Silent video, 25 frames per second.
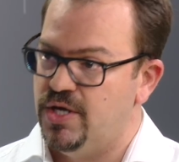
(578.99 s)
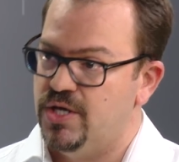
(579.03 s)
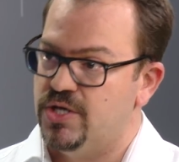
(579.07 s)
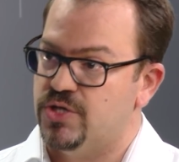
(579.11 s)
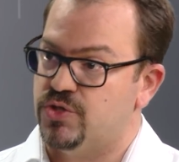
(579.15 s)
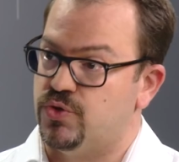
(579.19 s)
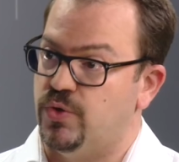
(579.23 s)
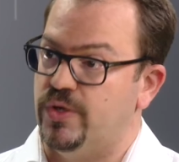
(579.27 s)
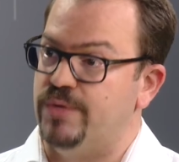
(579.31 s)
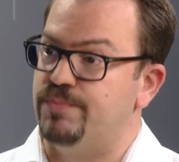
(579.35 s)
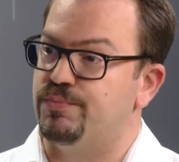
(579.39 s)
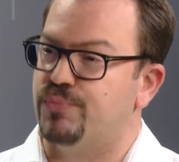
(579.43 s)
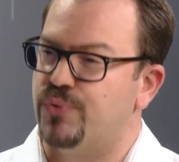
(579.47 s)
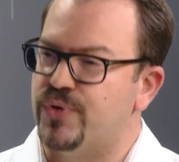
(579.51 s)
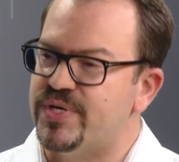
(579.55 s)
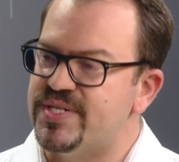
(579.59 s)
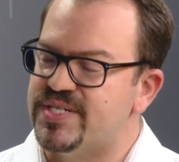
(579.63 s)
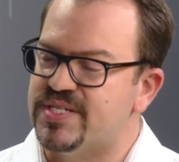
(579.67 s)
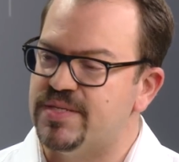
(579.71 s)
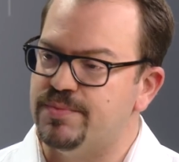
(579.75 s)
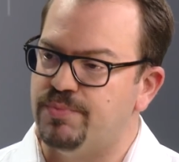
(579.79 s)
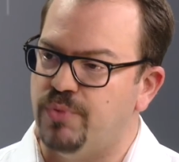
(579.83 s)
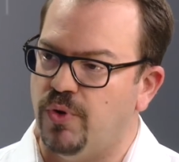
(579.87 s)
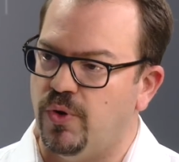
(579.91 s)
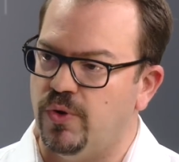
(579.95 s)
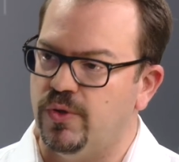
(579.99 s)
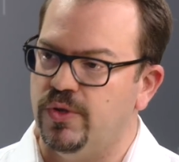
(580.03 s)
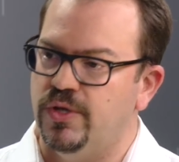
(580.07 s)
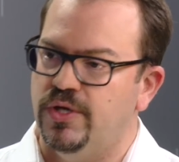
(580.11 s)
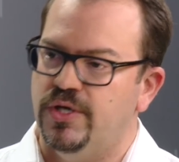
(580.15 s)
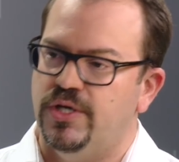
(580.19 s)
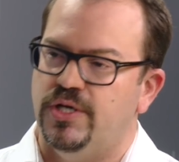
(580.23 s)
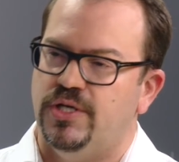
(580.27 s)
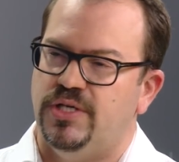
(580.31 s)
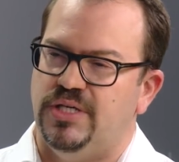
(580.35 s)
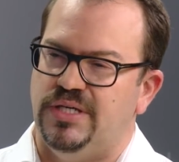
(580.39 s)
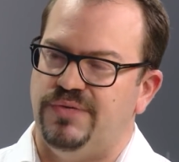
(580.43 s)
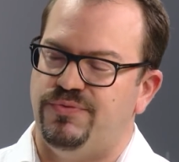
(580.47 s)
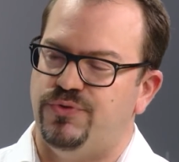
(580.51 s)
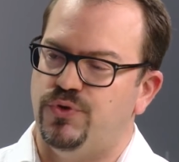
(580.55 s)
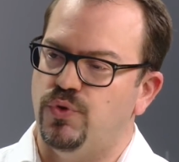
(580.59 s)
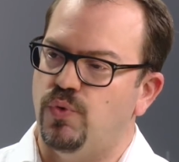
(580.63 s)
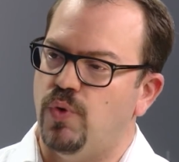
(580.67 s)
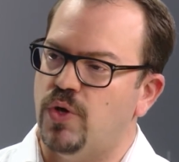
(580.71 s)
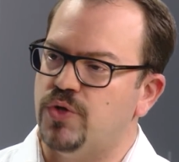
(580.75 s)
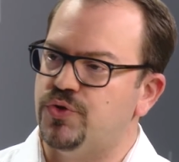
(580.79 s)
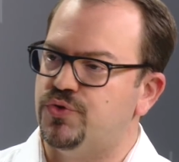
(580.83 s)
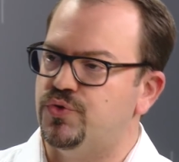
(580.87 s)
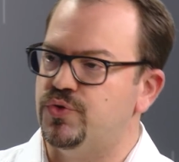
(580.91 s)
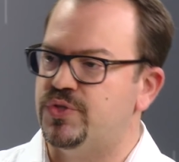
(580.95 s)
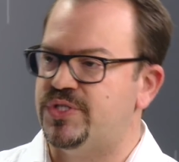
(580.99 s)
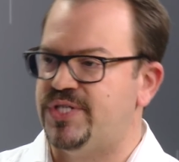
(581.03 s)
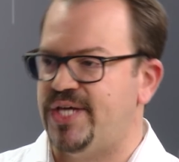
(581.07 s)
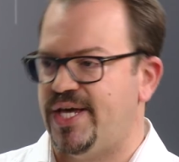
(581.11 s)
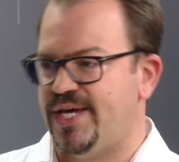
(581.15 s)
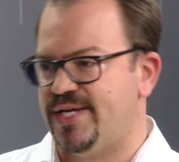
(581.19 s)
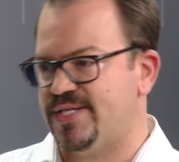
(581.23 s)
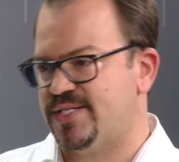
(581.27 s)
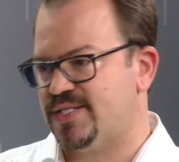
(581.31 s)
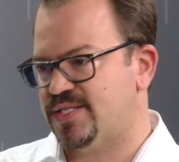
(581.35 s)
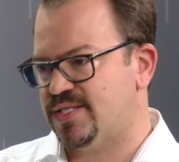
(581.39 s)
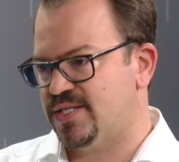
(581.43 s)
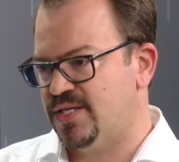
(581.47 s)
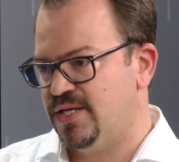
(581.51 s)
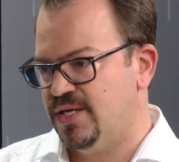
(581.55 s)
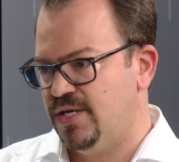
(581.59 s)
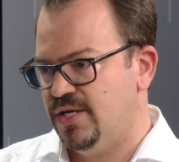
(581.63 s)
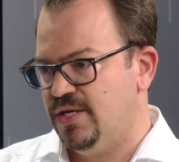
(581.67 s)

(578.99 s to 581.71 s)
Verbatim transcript: So in principle, if you want to test